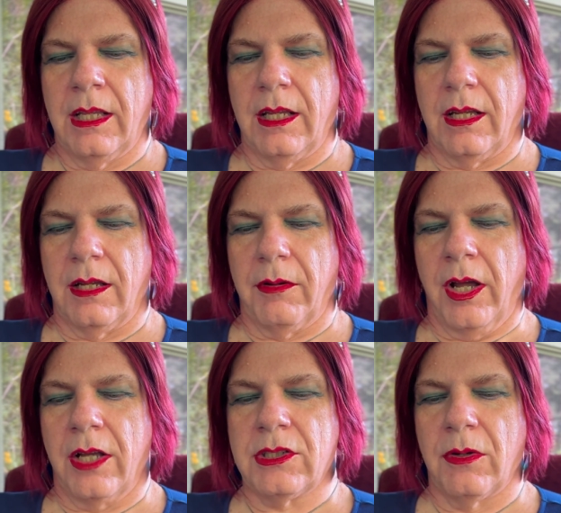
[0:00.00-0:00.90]
I
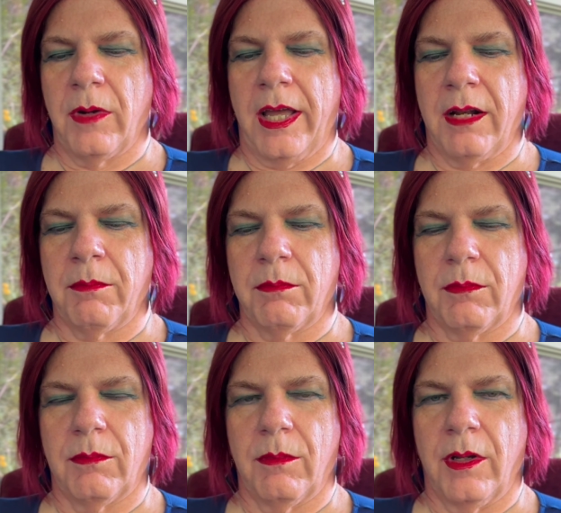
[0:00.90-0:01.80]
also had them
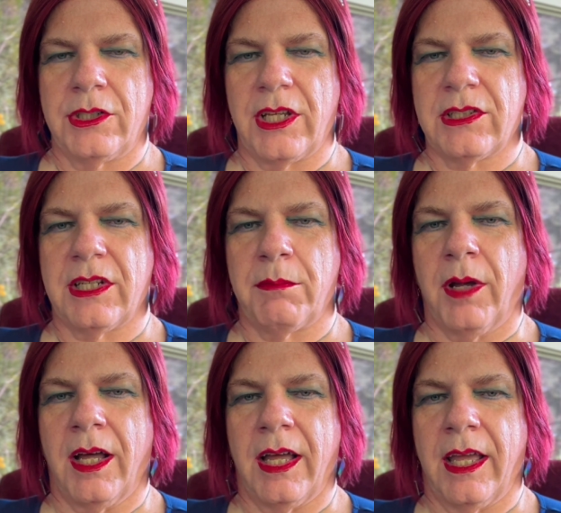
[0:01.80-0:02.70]
adjusted
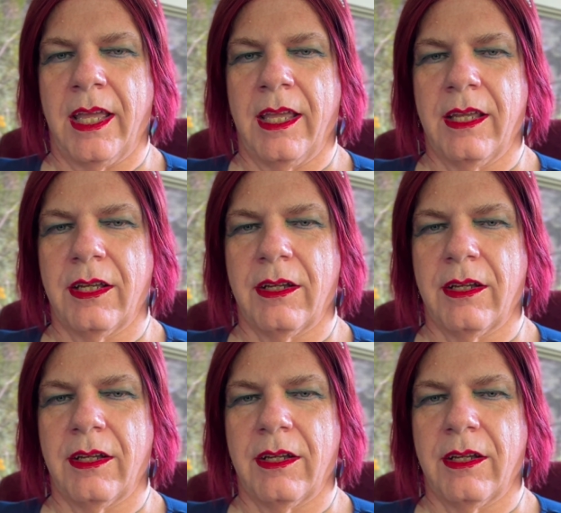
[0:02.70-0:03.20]
by